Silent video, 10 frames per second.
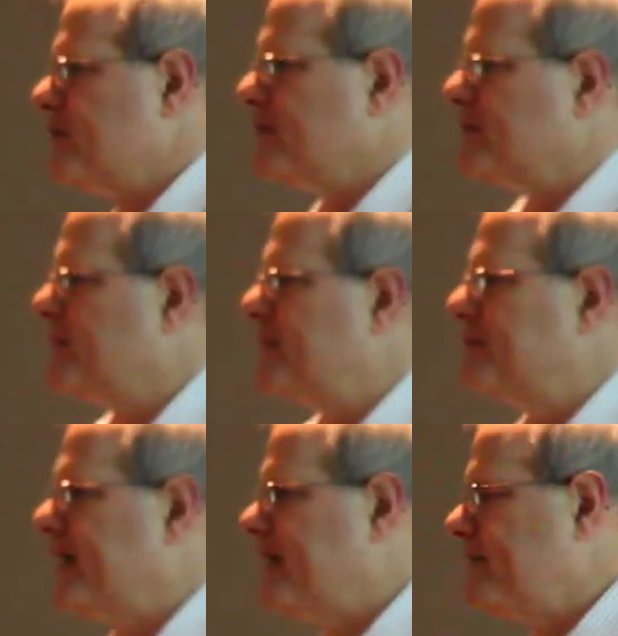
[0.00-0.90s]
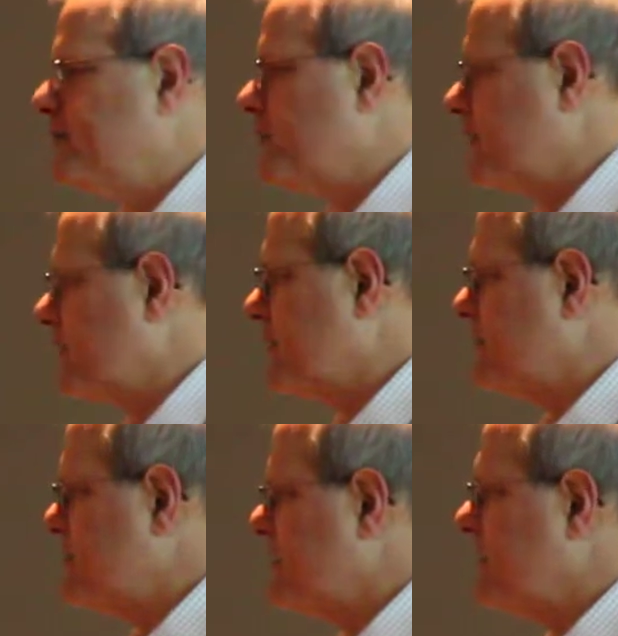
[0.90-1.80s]
you can manipulate if you want to go into
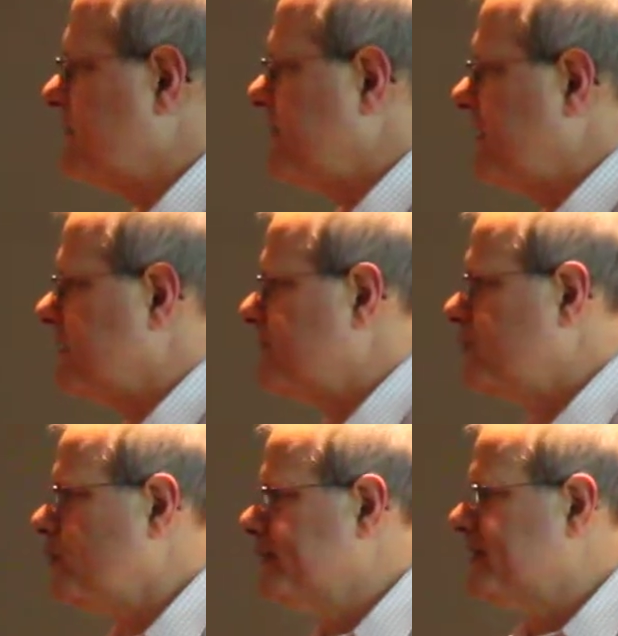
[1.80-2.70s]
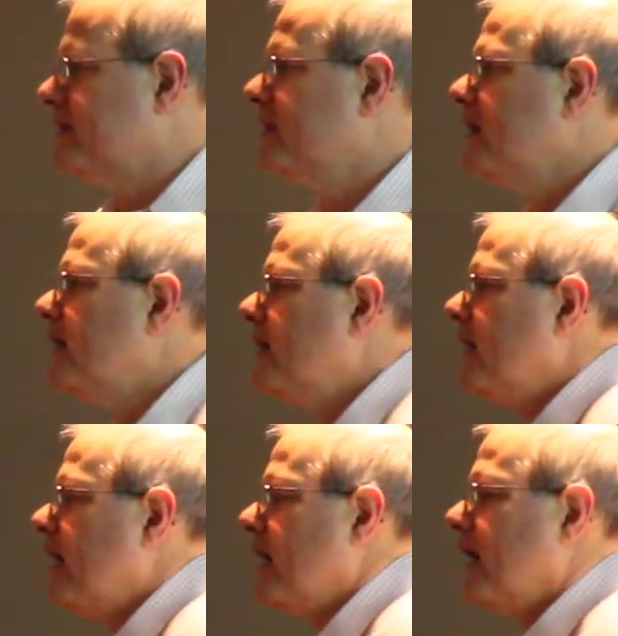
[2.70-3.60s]
machine config and fool with it.
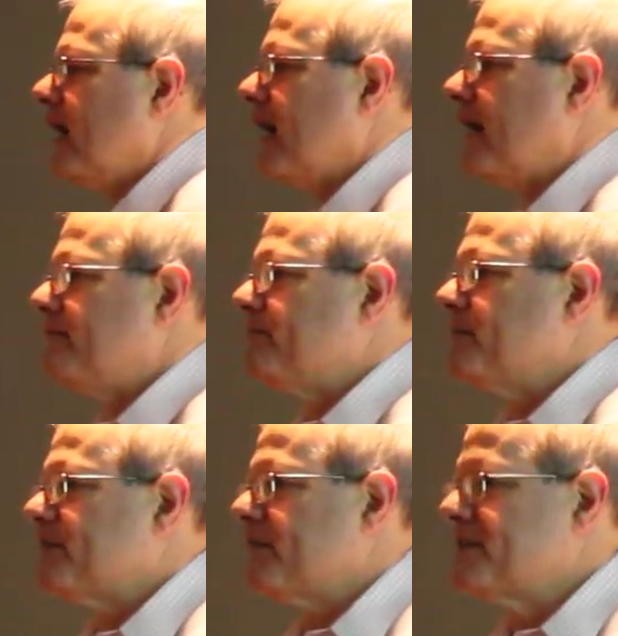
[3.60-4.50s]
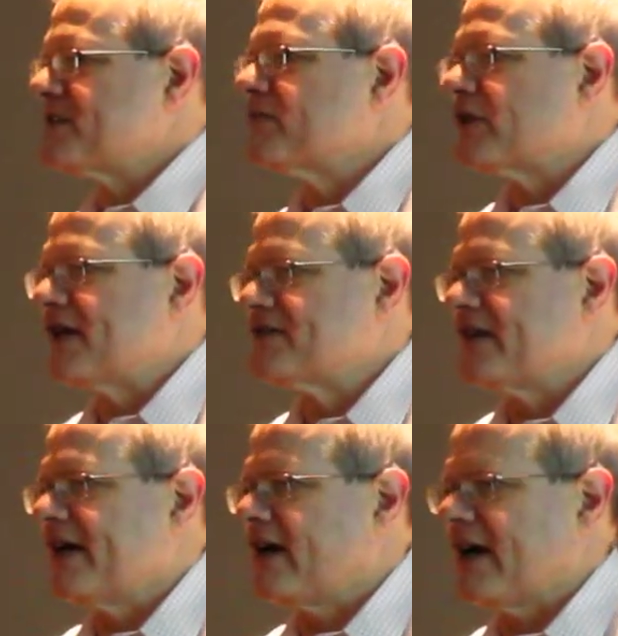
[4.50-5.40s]
Um, but there'll be some threads
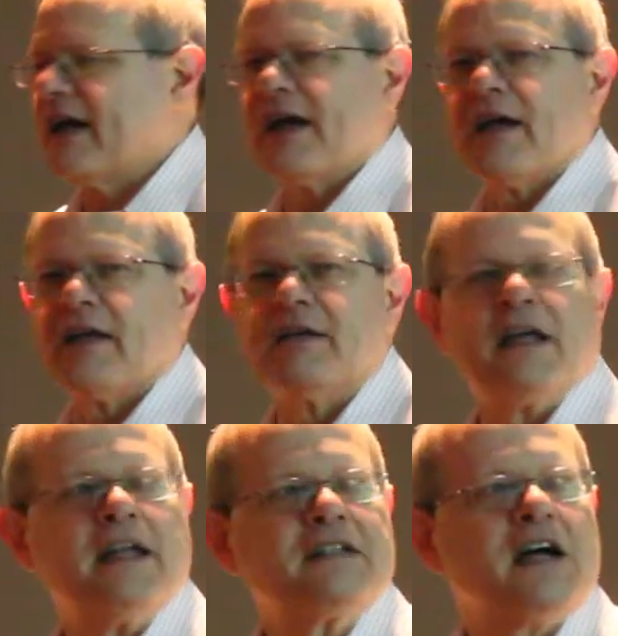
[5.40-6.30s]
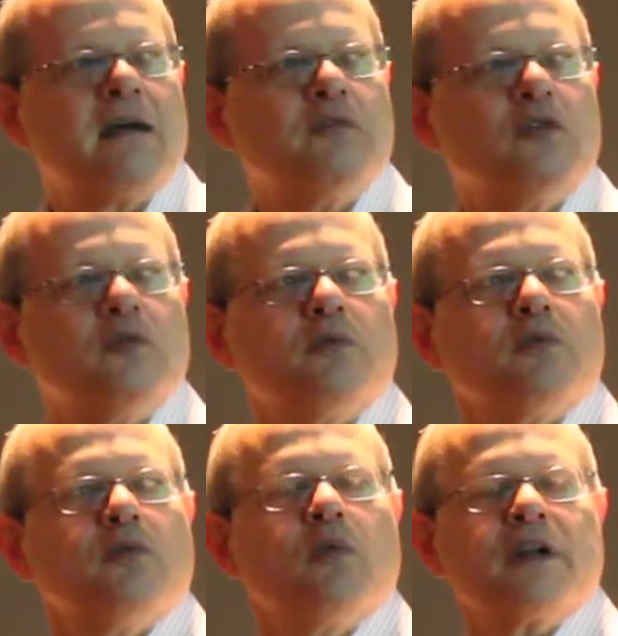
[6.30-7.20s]
there, and anytime you
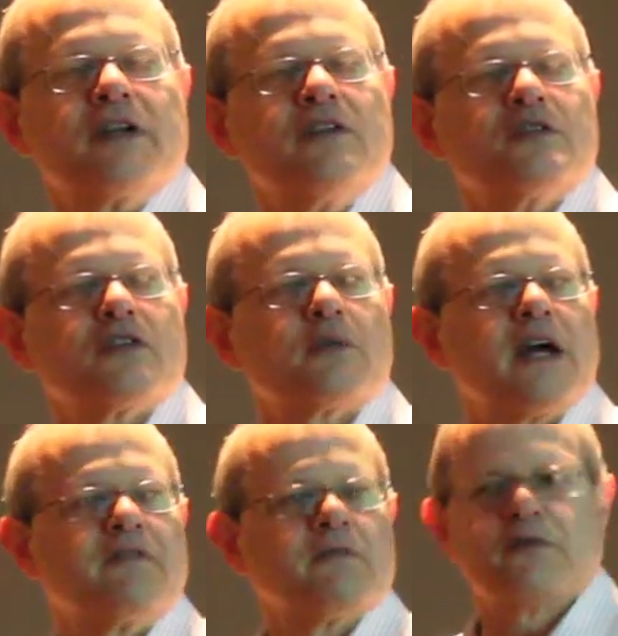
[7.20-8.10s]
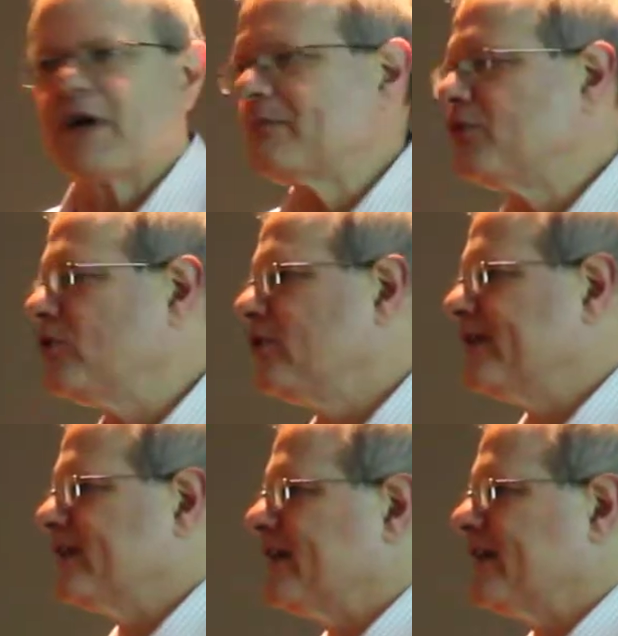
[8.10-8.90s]
want to use a thread from the thread pool, it'll